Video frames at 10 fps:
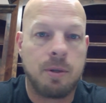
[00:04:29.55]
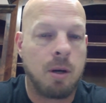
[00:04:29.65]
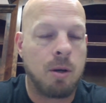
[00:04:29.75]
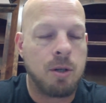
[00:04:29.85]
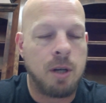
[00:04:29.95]

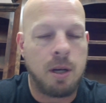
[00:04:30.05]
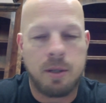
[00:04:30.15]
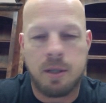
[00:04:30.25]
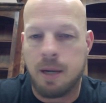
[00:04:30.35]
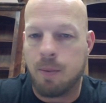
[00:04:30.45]
that just
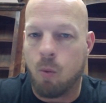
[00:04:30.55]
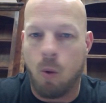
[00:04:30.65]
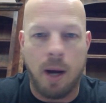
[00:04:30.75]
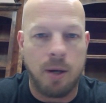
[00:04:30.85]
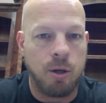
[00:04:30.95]
seem
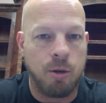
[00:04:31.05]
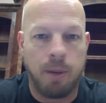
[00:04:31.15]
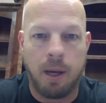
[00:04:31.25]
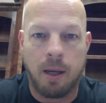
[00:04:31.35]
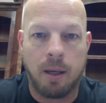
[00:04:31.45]
way too
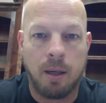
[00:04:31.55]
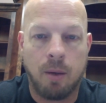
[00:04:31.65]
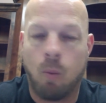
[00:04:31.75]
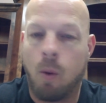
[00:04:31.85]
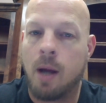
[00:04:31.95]
big,
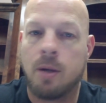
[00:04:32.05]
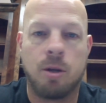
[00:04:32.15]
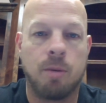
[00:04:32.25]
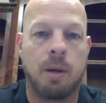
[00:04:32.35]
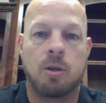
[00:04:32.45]

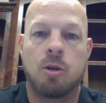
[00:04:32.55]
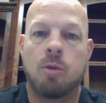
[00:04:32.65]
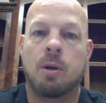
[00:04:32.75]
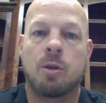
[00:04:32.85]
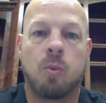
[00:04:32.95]
too
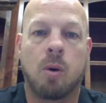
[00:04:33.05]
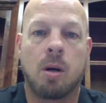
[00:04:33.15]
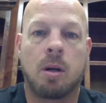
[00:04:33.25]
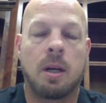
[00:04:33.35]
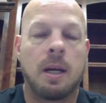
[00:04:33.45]
much
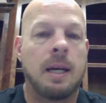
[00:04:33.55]
work.